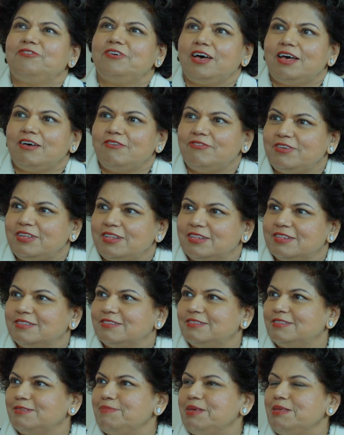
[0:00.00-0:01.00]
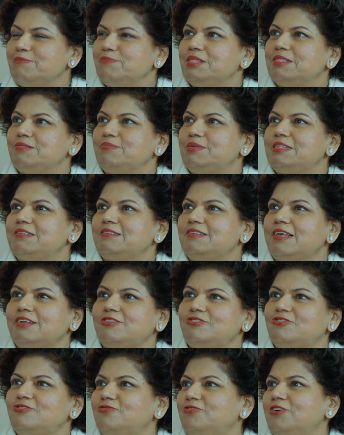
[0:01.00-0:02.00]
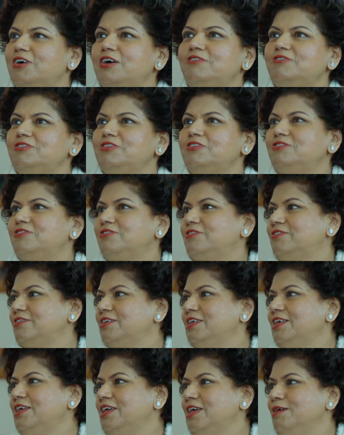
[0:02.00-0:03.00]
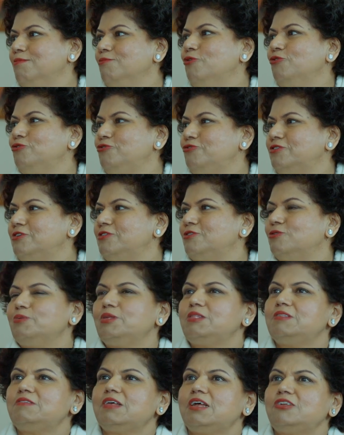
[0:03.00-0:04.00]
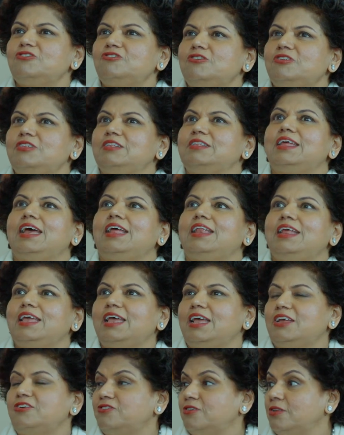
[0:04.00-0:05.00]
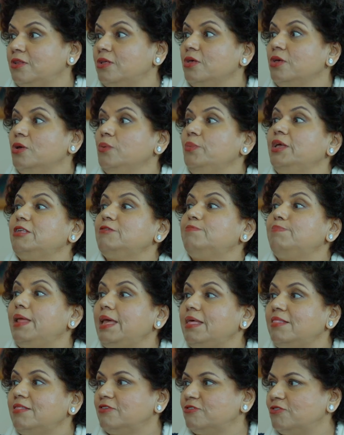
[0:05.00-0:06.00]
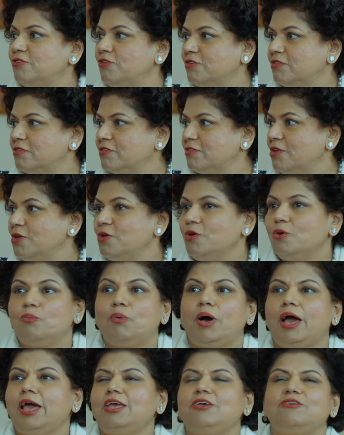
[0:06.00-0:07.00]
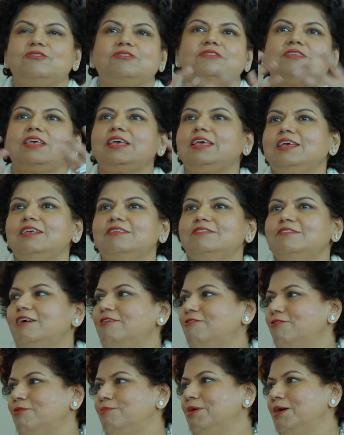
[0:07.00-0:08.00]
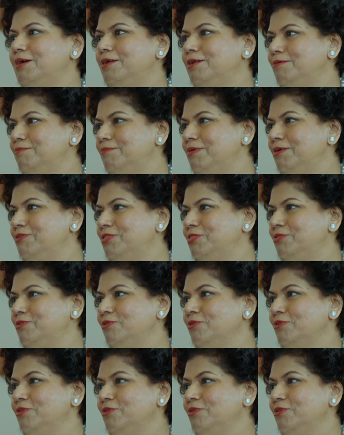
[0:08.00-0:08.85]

fervence, I mean, with such fervent emotions, with such a dedication. We explained the songs. Why are you singing Sarva Mangalam Bhavatu?